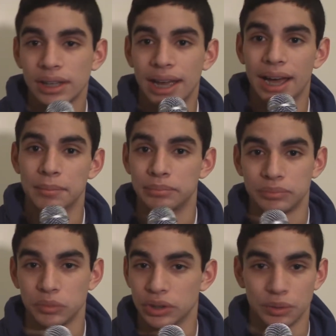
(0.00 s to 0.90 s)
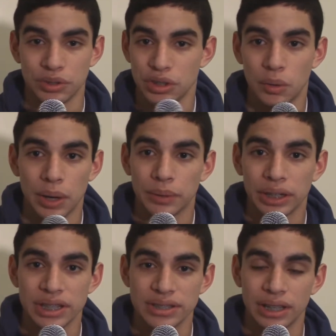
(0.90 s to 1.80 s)
There was no way we're
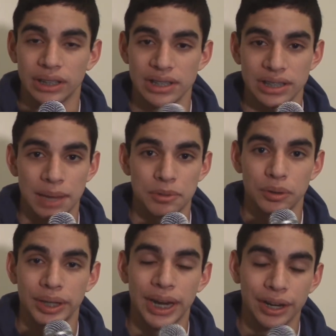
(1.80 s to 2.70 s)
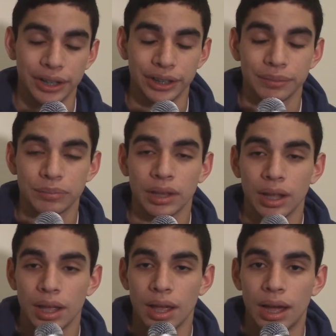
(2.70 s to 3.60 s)
going to see it unless it came to a carrier.
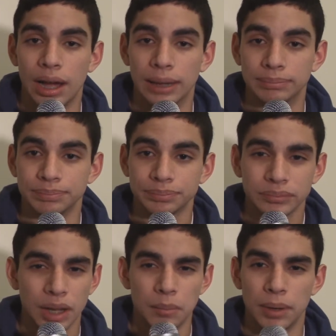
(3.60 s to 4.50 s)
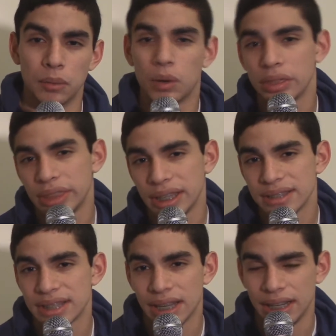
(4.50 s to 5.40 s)
But one thing
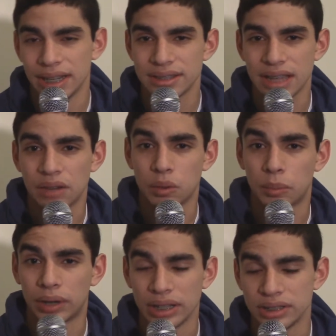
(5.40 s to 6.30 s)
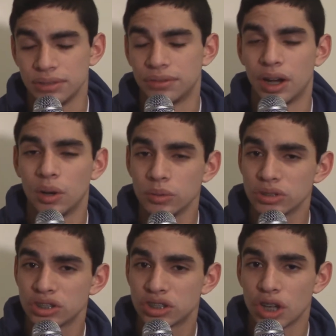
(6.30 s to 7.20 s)
is that it is kind of a pricey phone,
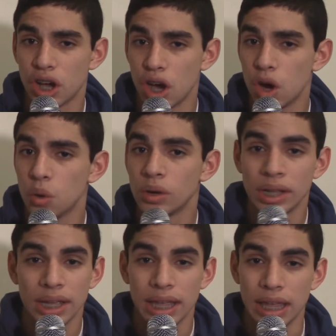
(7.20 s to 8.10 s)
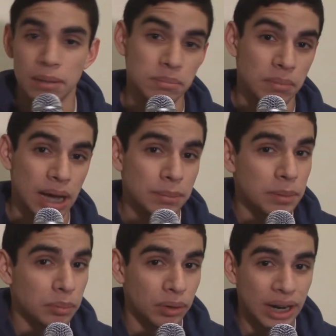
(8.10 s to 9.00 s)
so it might be
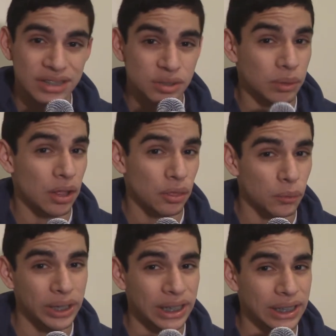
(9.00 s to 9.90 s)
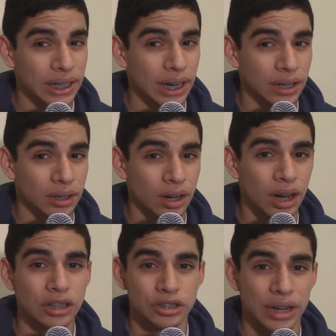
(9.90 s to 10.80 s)
priced around $399 on
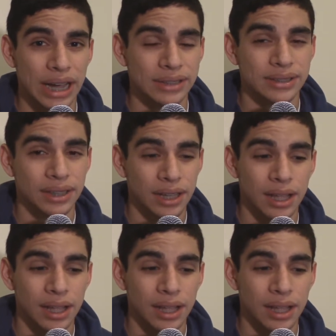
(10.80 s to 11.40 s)
contract,